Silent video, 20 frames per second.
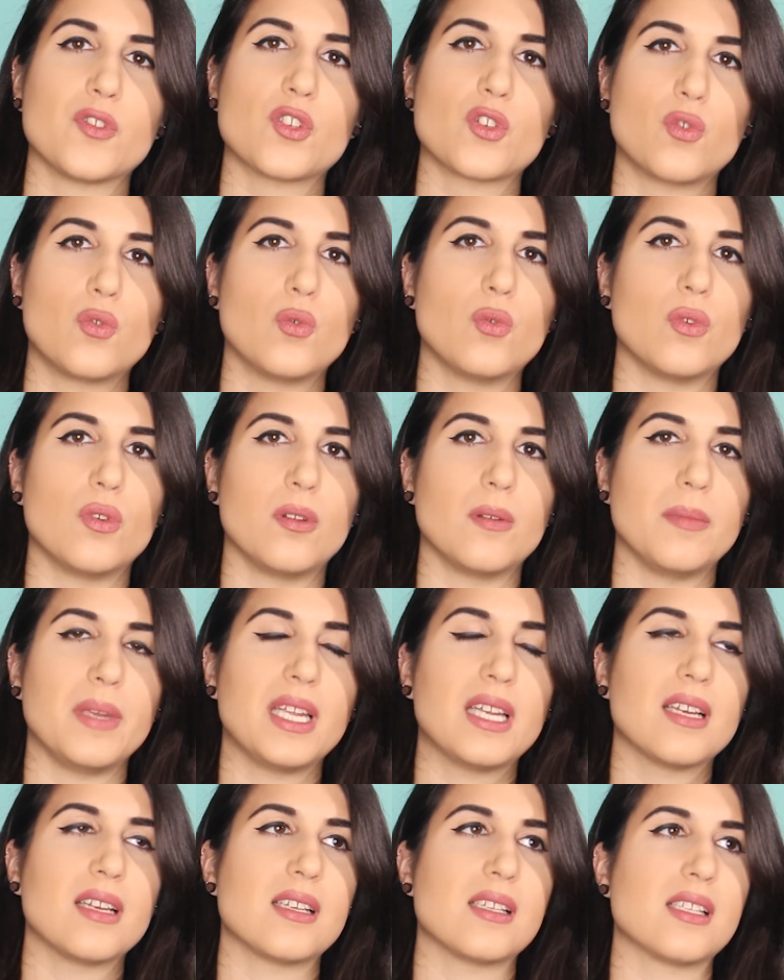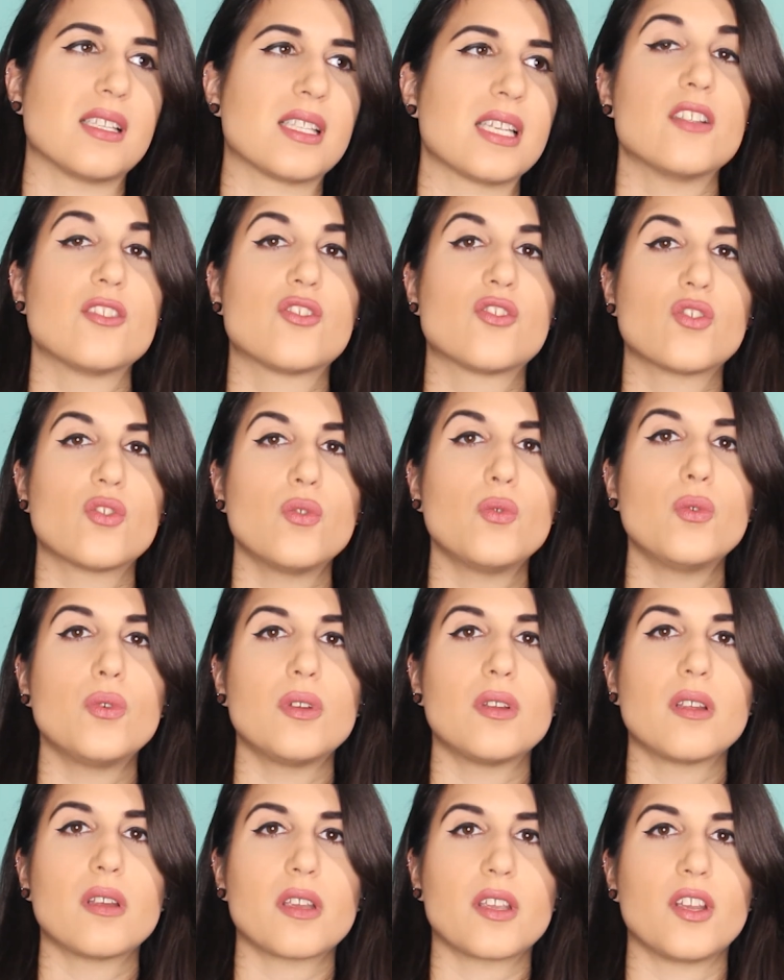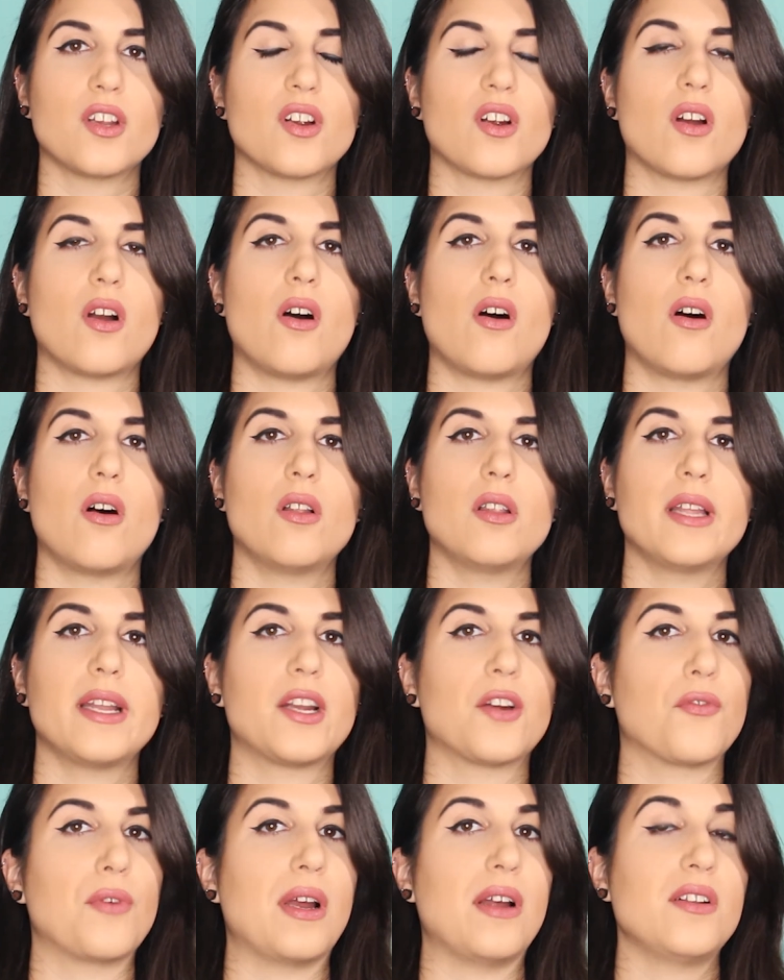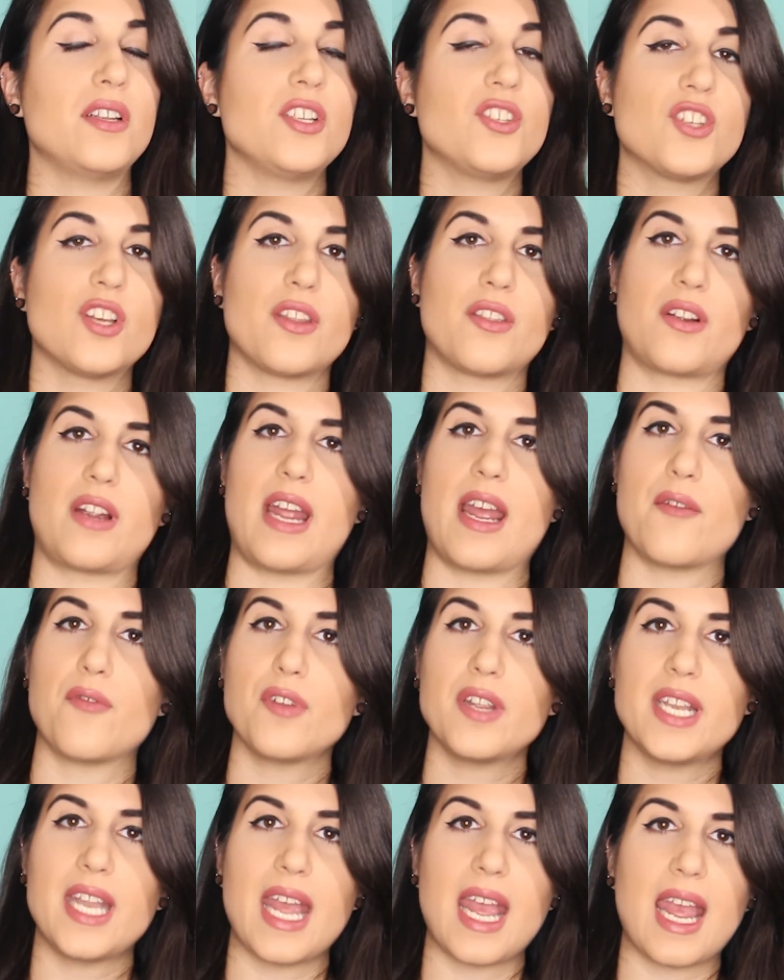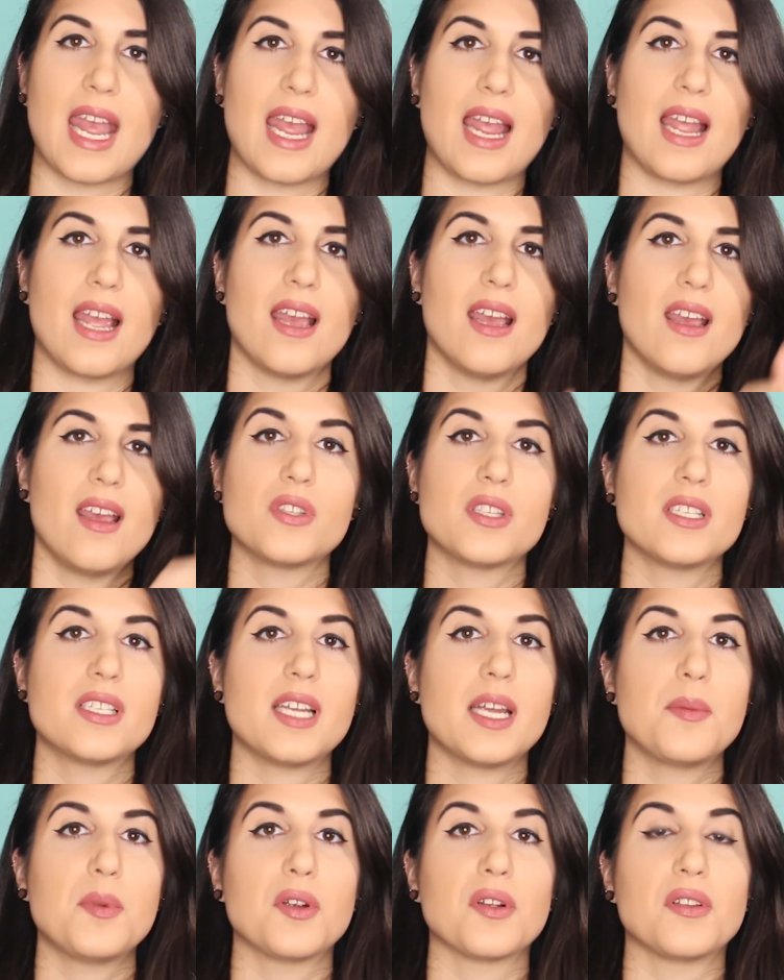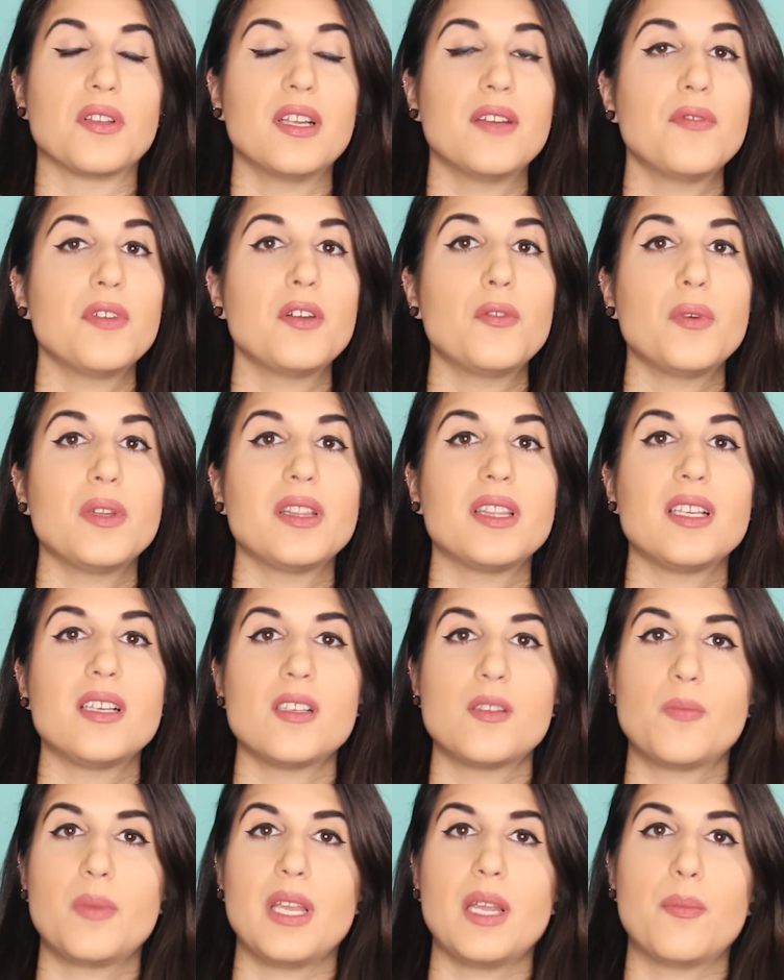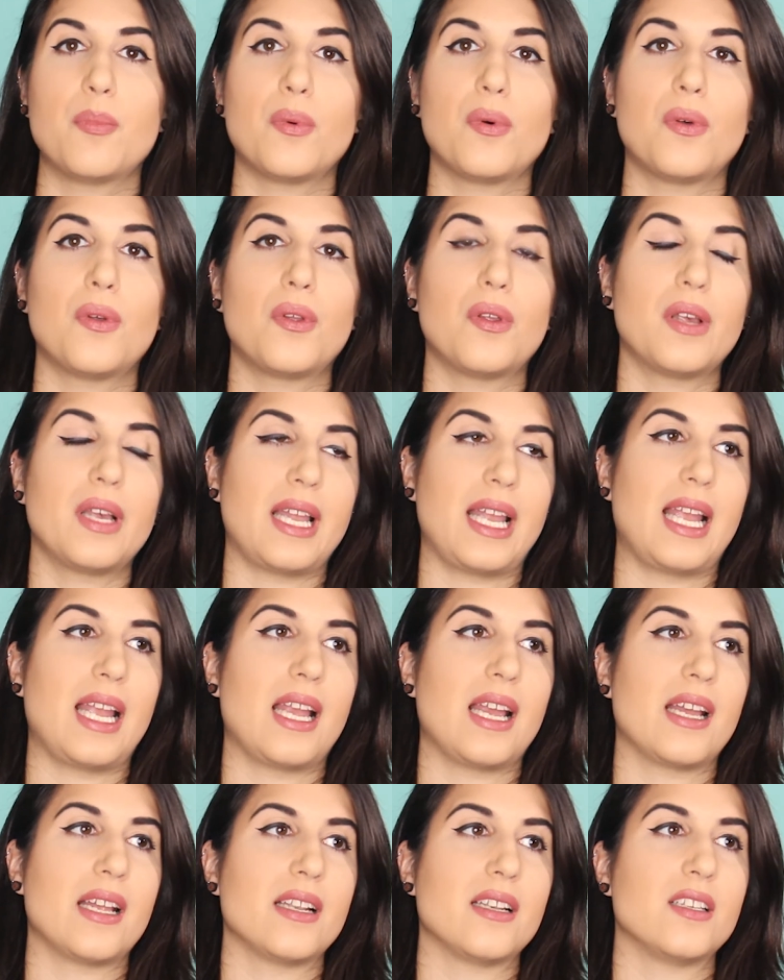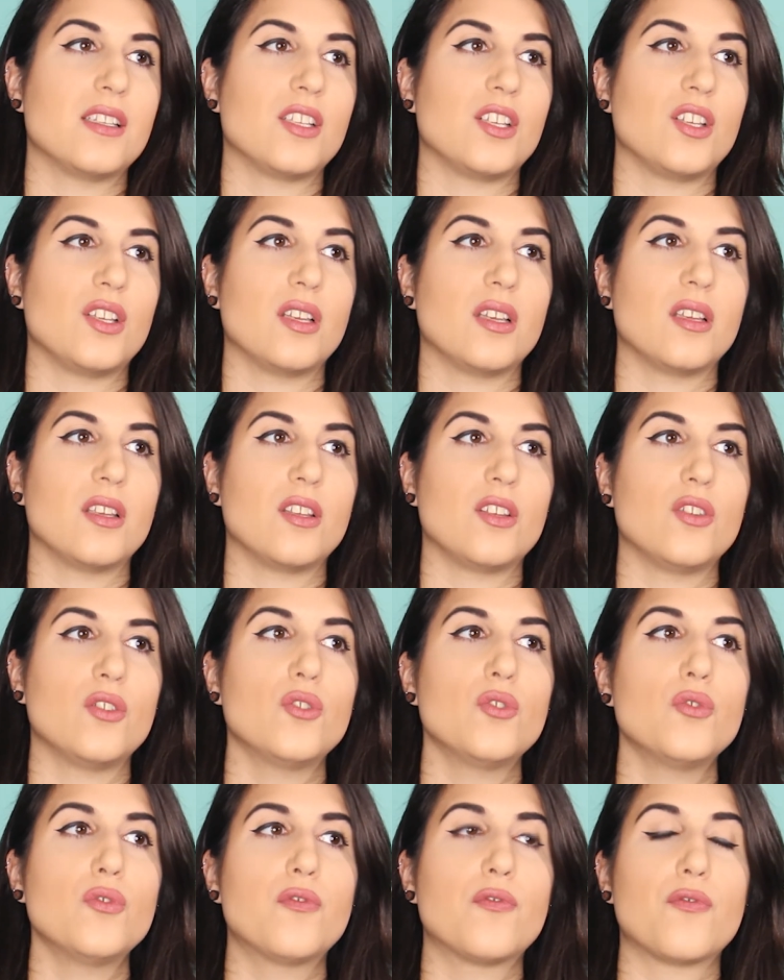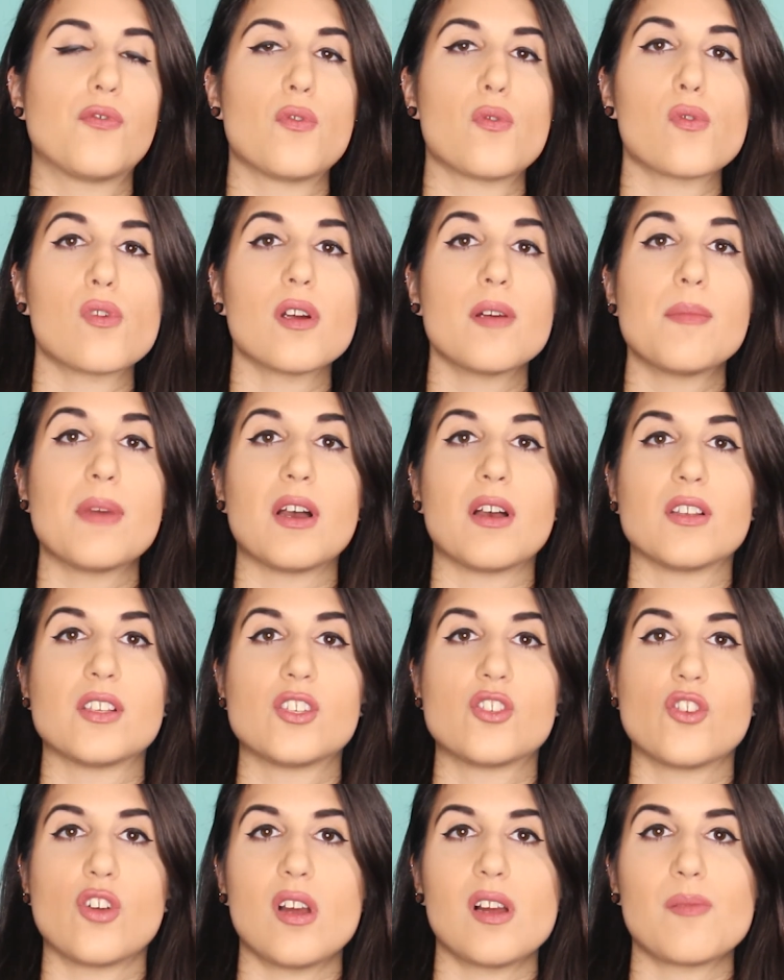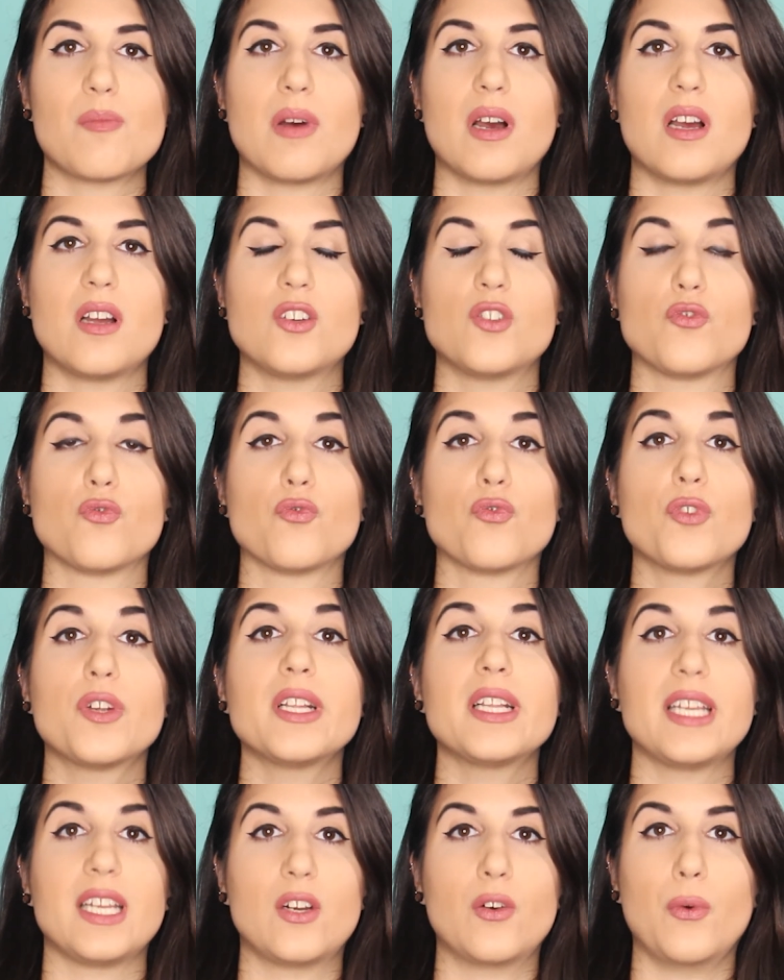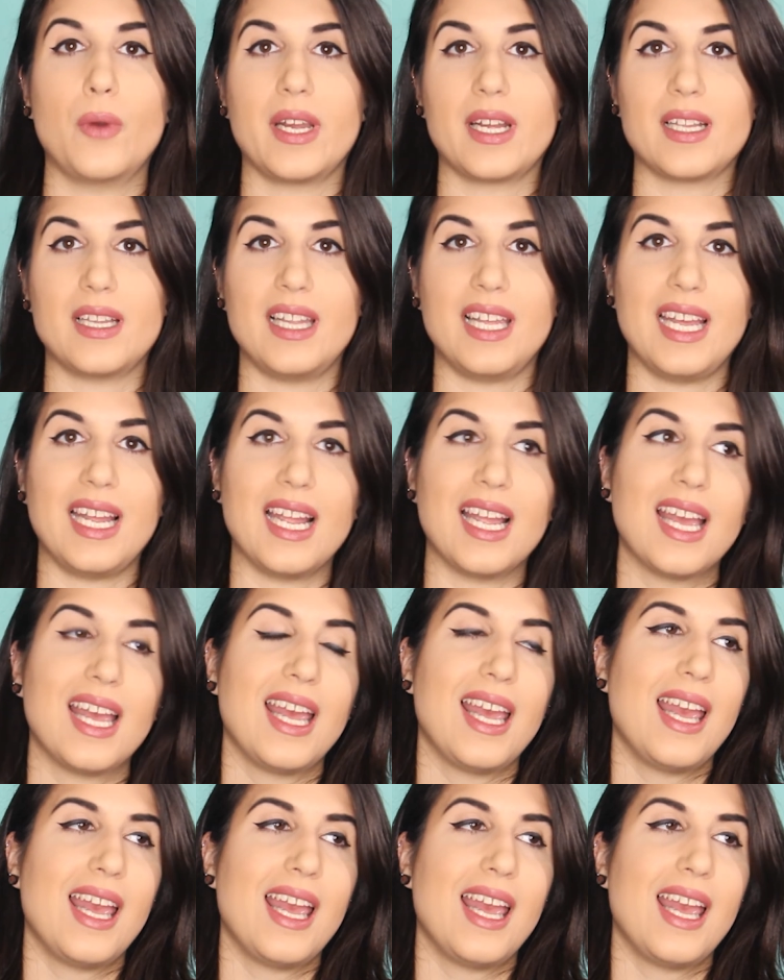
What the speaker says: school, because in school you're all like around each other every day. Most of the time you're living with these people and you form a strong bond really quickly.